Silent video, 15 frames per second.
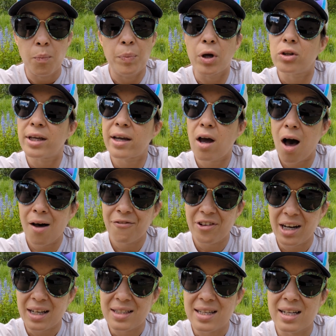Building
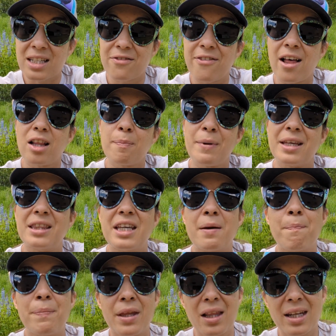confidence and developing the
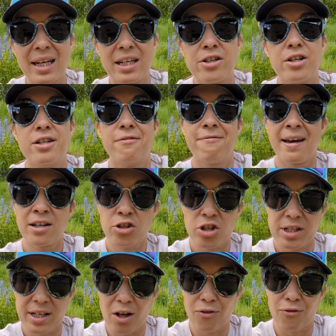ability to defend
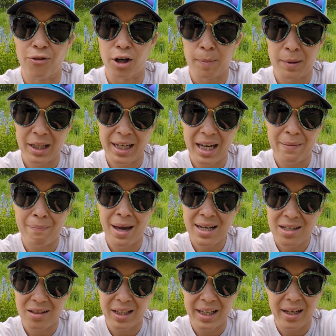yourself verbally and
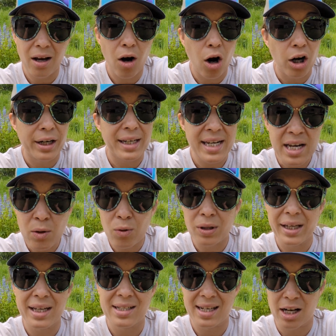mentally are
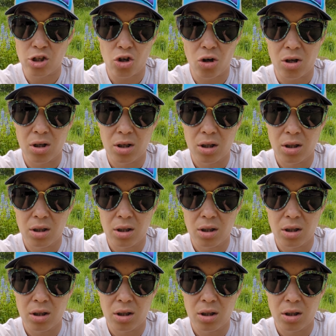equally essential.